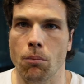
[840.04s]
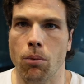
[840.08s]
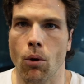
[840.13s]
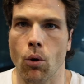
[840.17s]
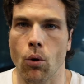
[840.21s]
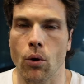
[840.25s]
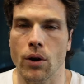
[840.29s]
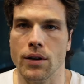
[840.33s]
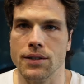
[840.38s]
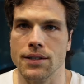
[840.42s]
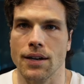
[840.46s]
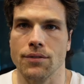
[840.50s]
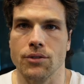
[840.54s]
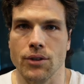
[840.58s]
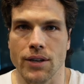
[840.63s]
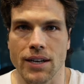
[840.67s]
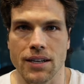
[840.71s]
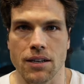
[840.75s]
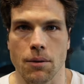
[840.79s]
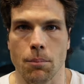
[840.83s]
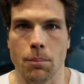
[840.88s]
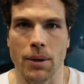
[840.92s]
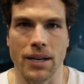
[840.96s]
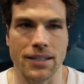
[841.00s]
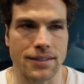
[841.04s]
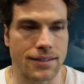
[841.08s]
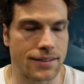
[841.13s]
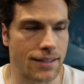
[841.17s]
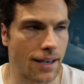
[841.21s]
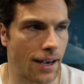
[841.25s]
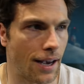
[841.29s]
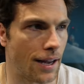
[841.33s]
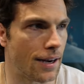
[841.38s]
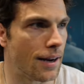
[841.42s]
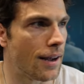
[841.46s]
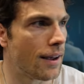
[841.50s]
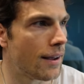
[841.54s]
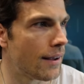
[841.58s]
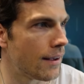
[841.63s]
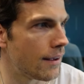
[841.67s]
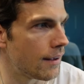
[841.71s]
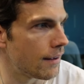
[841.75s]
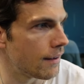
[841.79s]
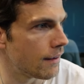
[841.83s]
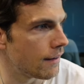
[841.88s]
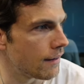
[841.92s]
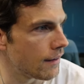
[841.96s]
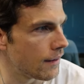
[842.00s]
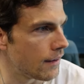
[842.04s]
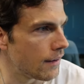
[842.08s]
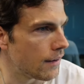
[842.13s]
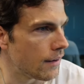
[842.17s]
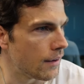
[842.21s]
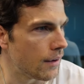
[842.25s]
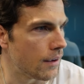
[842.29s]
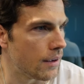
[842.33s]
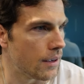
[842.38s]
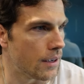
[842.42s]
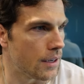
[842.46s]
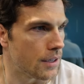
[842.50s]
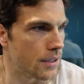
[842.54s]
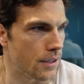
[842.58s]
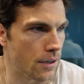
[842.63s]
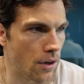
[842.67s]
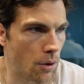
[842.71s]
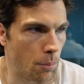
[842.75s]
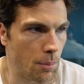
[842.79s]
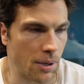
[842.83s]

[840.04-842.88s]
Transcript: boys after hitting a big set, you know,